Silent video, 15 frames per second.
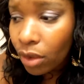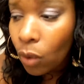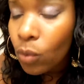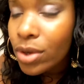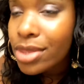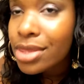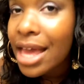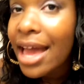
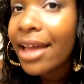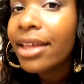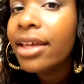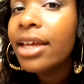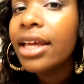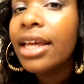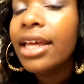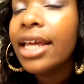was that
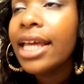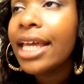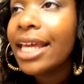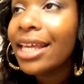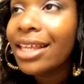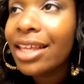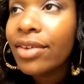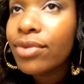
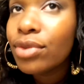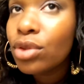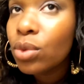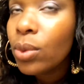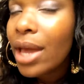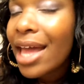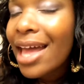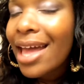it gives
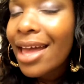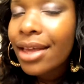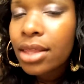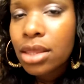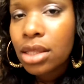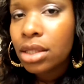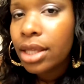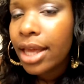you
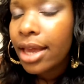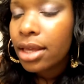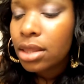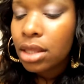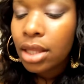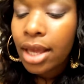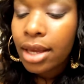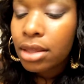excellent,
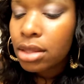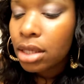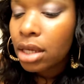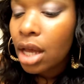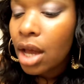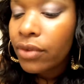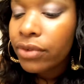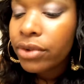excellent, excellent
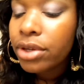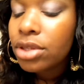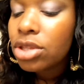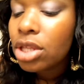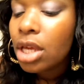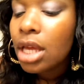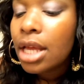coverage.